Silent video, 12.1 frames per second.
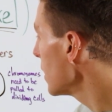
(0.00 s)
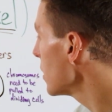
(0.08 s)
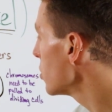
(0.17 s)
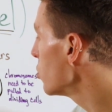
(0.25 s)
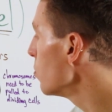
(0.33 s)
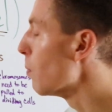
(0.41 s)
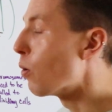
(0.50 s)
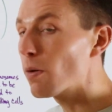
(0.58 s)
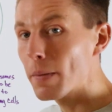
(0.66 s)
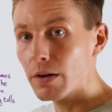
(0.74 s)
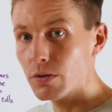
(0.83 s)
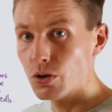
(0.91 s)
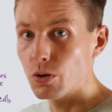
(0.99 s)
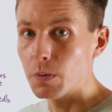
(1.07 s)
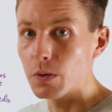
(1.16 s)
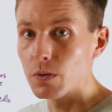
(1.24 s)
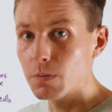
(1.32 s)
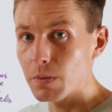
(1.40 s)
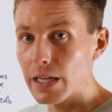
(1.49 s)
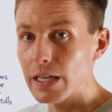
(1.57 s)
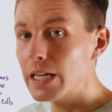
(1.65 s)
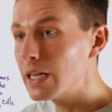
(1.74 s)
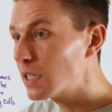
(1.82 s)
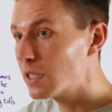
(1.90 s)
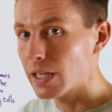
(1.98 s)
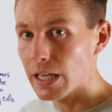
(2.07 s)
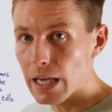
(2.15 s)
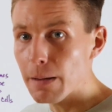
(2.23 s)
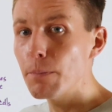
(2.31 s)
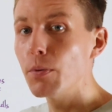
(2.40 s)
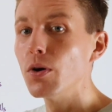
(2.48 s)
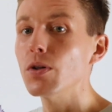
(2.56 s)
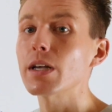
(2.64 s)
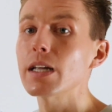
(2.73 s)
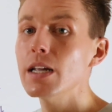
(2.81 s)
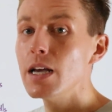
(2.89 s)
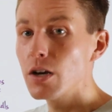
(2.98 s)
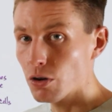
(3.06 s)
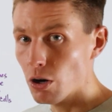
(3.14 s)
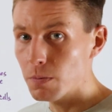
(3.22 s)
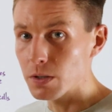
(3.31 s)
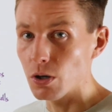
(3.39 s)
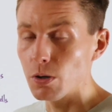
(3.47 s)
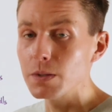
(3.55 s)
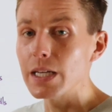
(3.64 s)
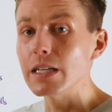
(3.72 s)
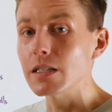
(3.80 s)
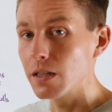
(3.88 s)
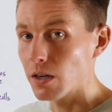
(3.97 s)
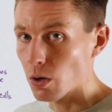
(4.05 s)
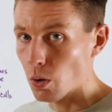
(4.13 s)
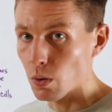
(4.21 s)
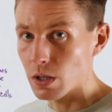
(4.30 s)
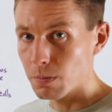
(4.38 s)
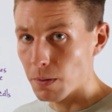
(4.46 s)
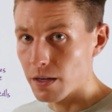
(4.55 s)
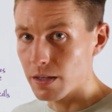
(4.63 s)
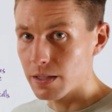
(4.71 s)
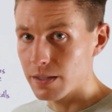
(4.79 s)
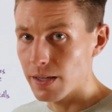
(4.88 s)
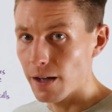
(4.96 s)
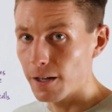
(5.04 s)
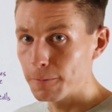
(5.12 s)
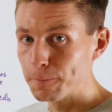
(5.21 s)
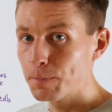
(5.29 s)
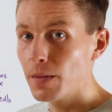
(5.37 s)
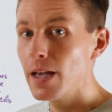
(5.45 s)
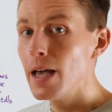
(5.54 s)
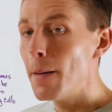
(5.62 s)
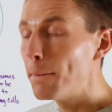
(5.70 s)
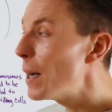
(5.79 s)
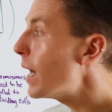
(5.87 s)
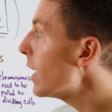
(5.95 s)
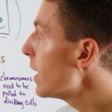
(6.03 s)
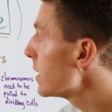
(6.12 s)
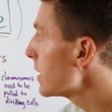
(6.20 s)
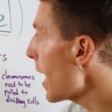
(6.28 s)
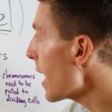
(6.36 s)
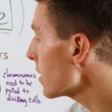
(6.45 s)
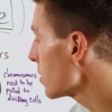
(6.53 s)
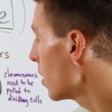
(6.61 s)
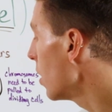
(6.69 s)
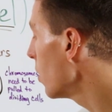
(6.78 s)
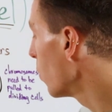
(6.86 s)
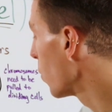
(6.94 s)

leading to more microtubules being needed to keep pulling chromosomes into their corresponding cell. But Taxol